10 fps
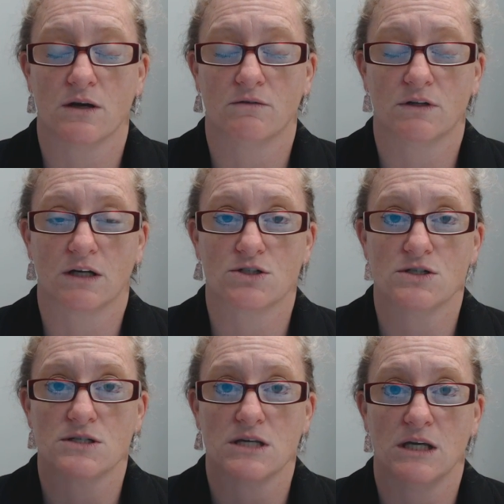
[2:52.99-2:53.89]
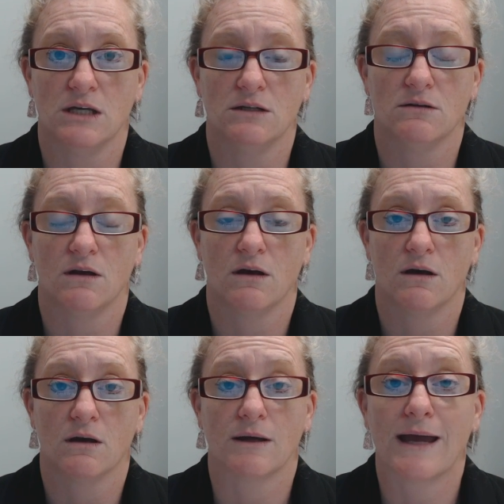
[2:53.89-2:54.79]
of elections in
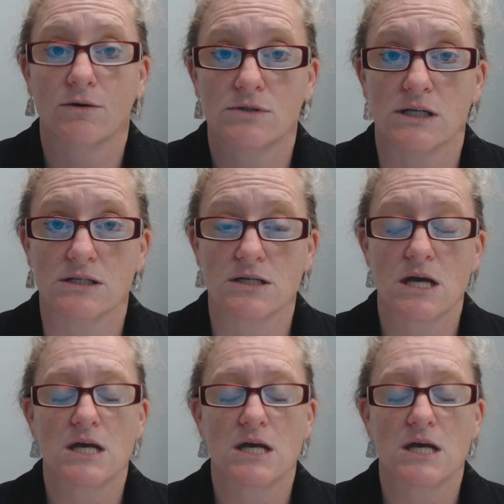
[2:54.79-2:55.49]
counties.